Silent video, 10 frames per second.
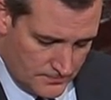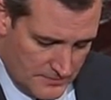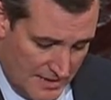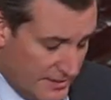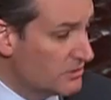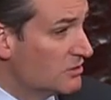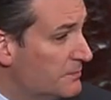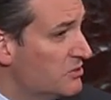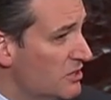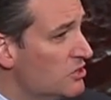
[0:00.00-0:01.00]
that it is the
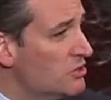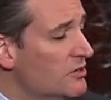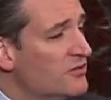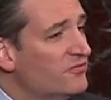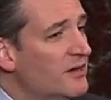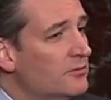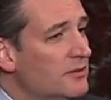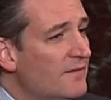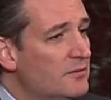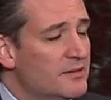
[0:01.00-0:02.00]
position of the federal
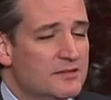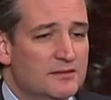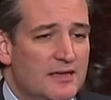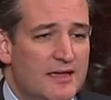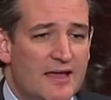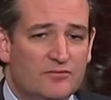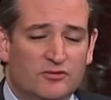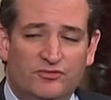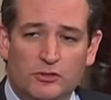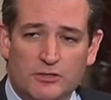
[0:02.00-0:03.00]
government that they have
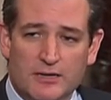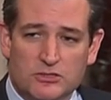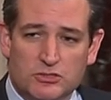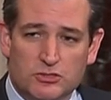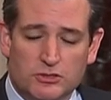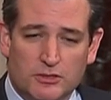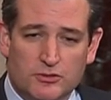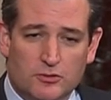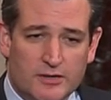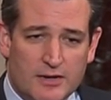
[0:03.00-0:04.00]
the full constitutional
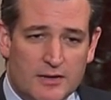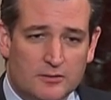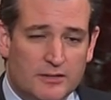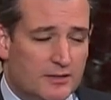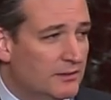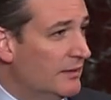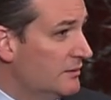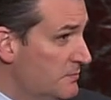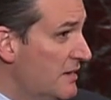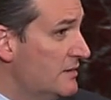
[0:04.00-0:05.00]
authority not only to
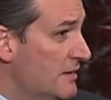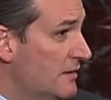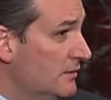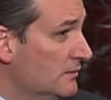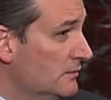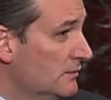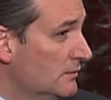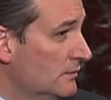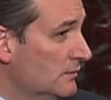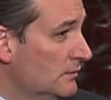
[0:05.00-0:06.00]
collect metadata,
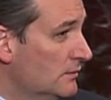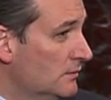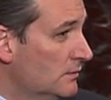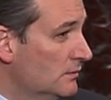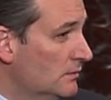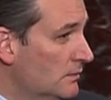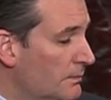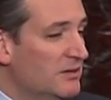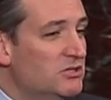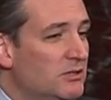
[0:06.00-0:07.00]

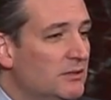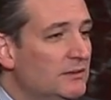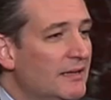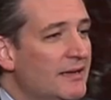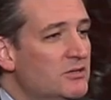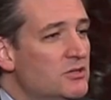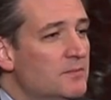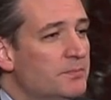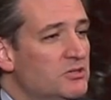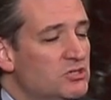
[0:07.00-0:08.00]
but to collect
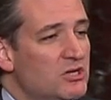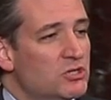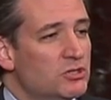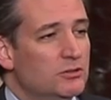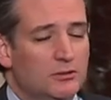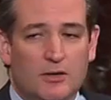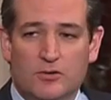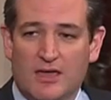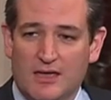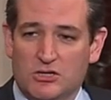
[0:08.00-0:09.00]
the positional
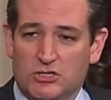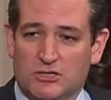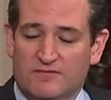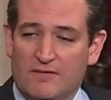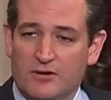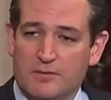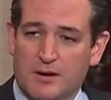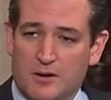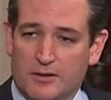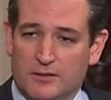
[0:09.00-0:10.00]
location of every
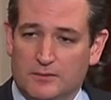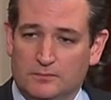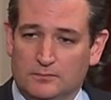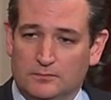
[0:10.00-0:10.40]
American